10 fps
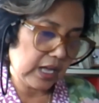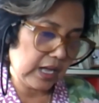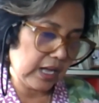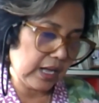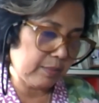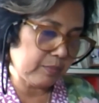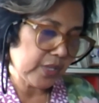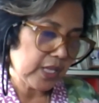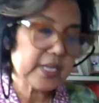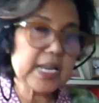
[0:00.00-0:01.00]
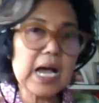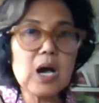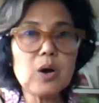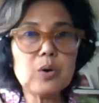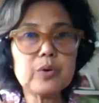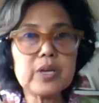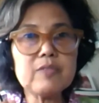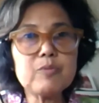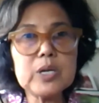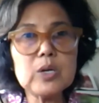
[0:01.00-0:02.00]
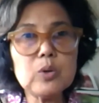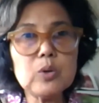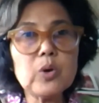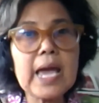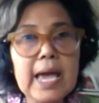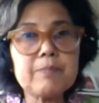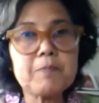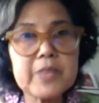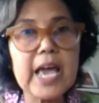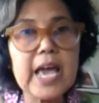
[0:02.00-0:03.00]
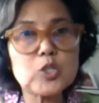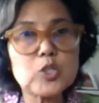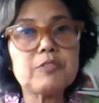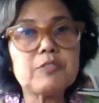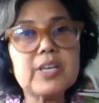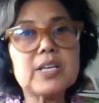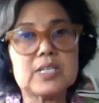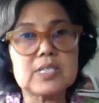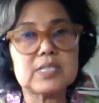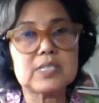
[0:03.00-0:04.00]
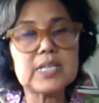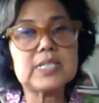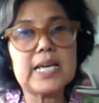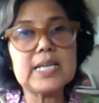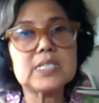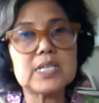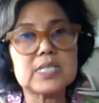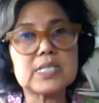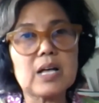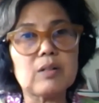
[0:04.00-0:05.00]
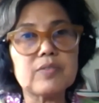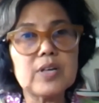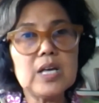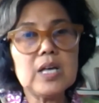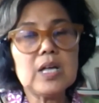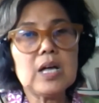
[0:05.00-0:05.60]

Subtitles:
Now, if we look at the actual figures, the data itself,